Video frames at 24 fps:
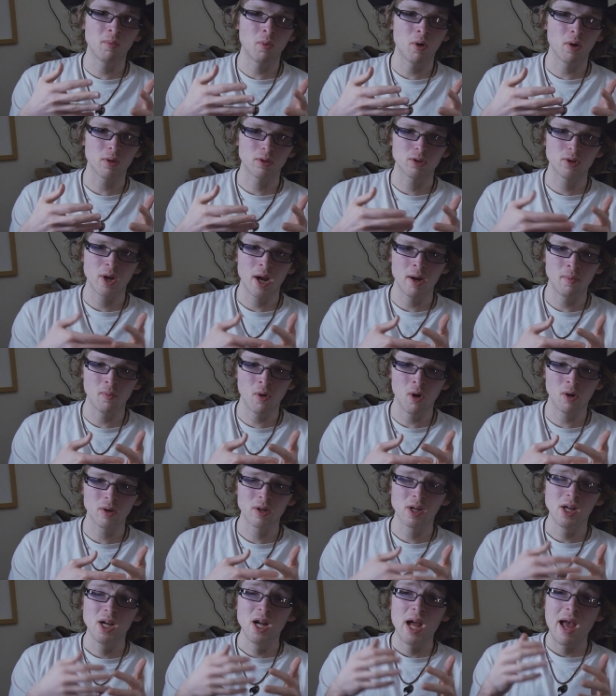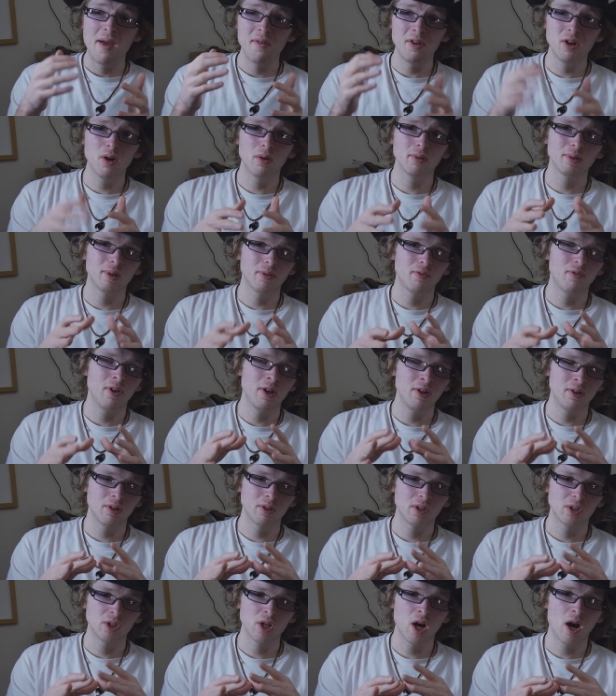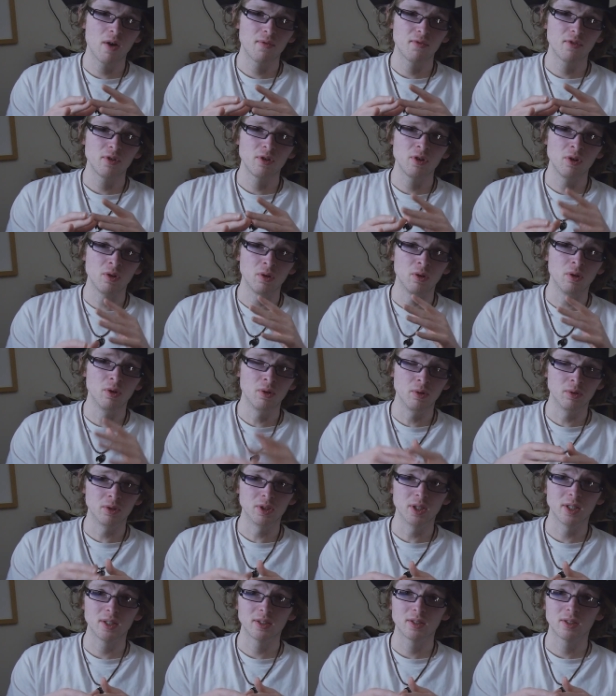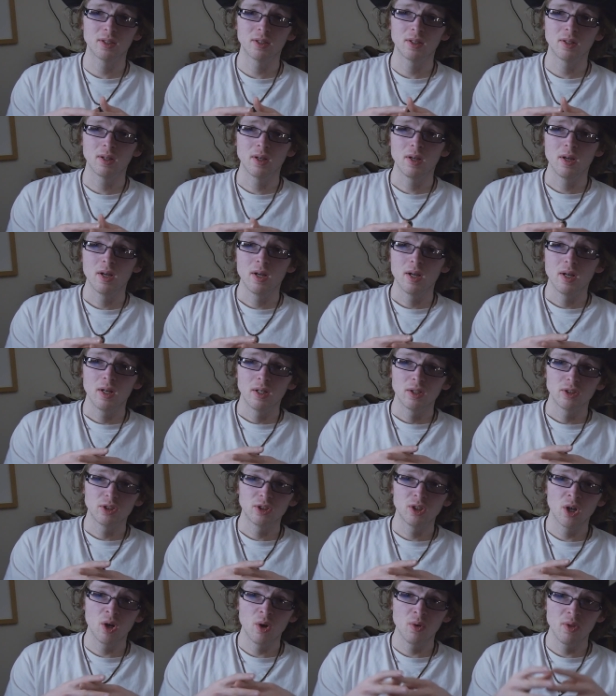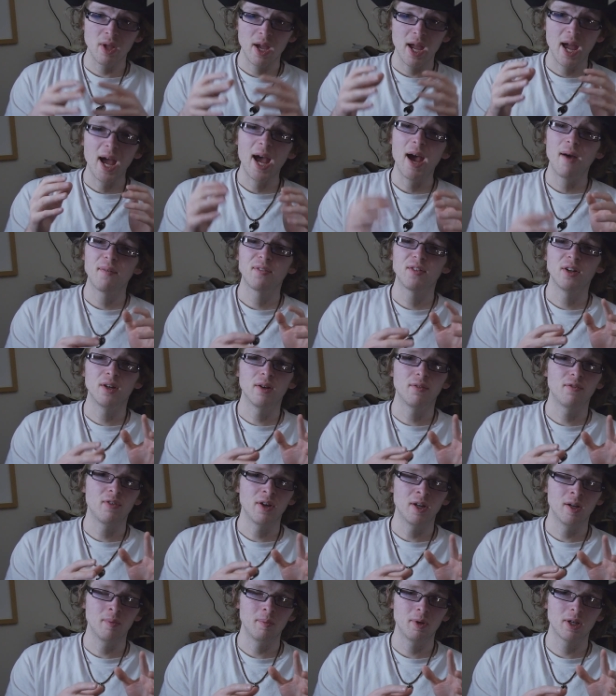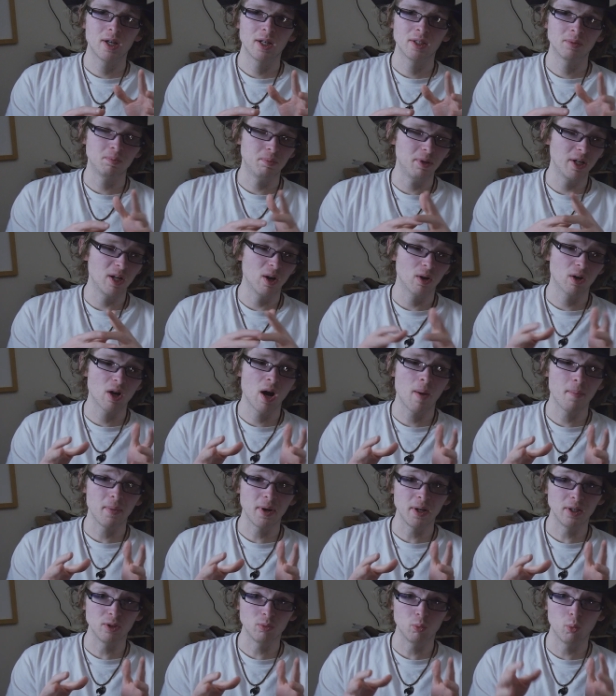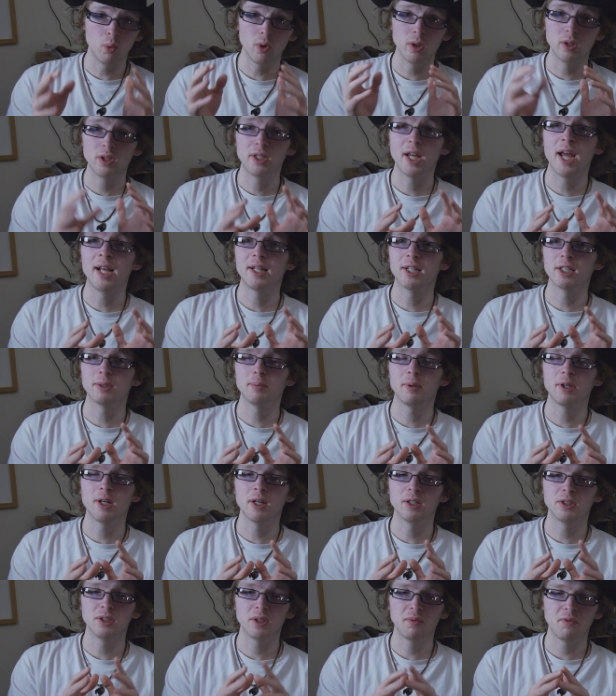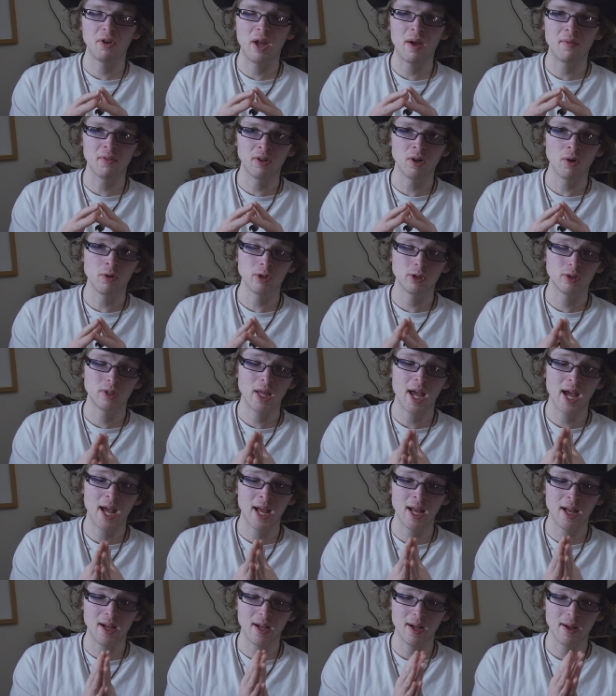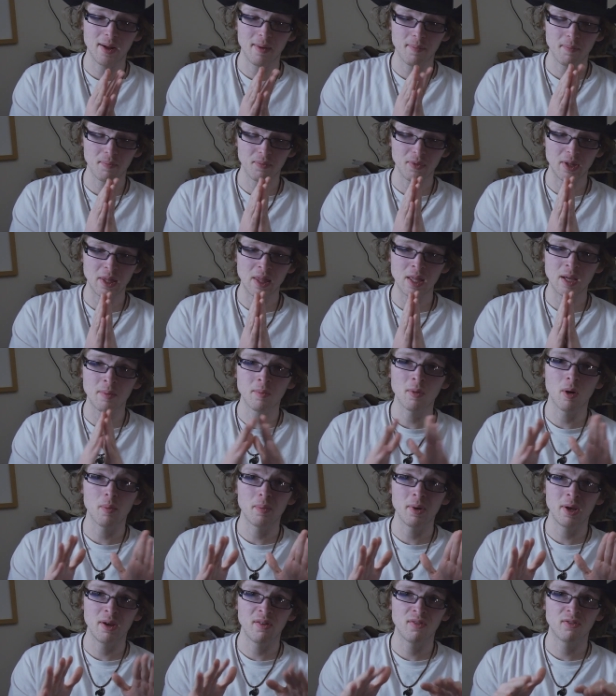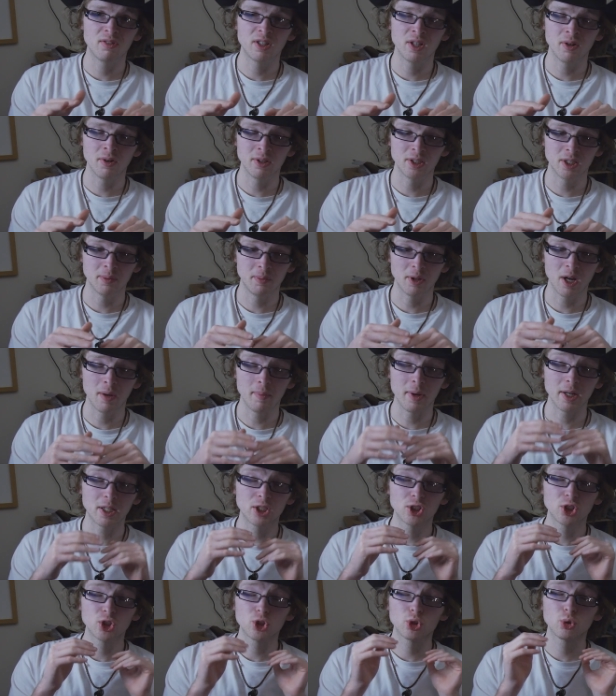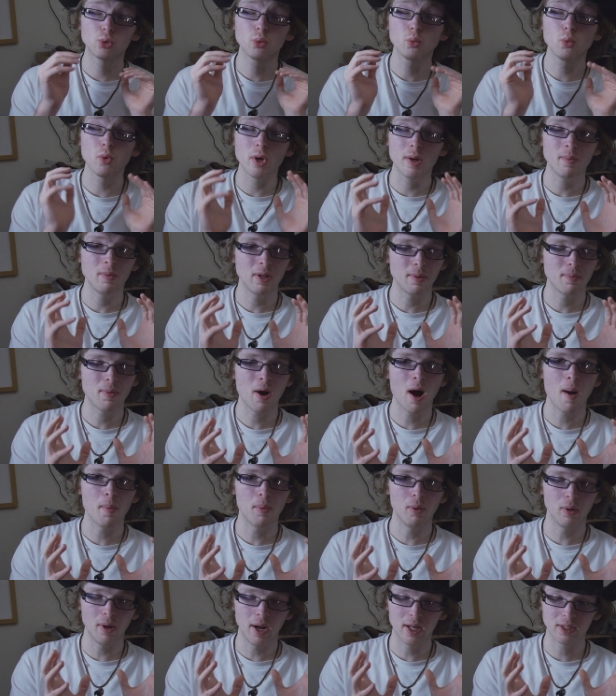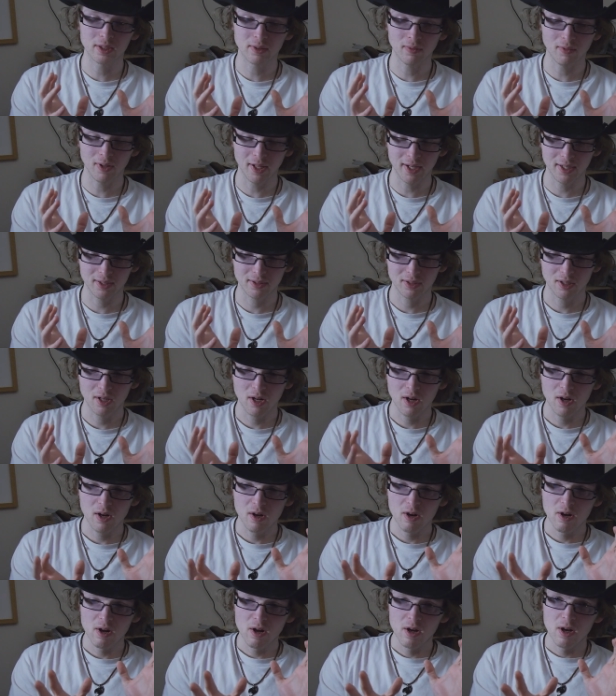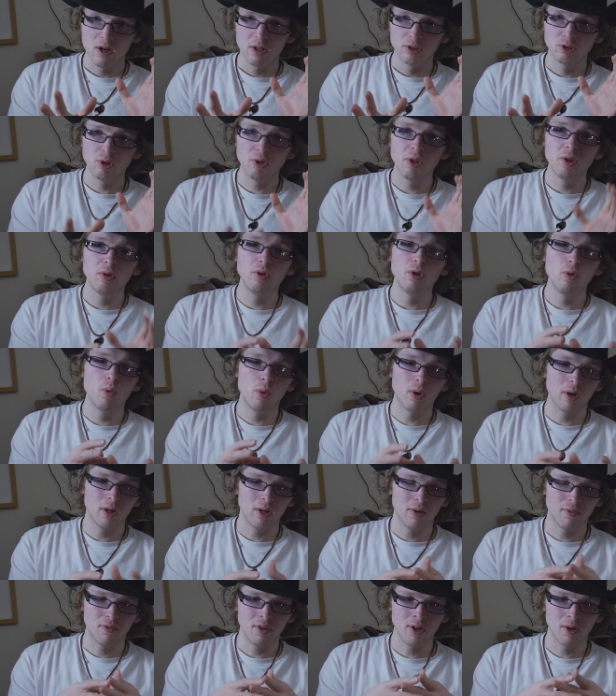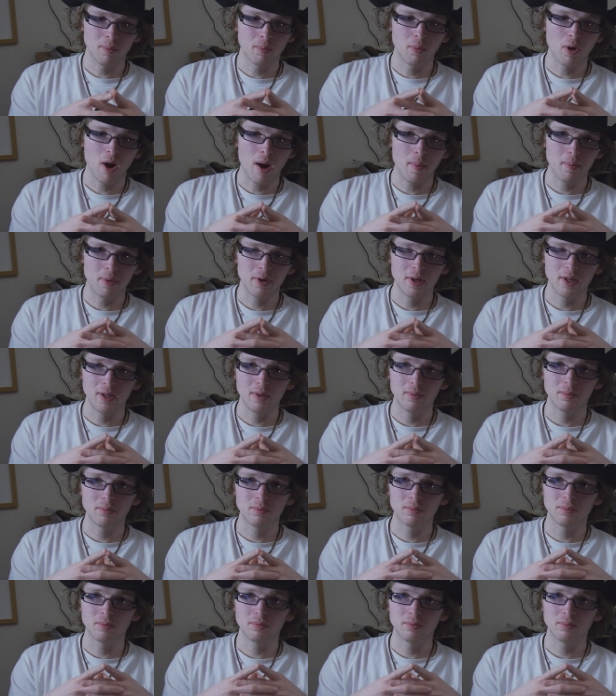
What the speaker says: more at trademark, if you don't defend your stuff, you lose it. So they have to defend it, because bigger companies would take this, because if you haven't noticed, the MLP series has become extremely popular as of late. So they do want to defend the property.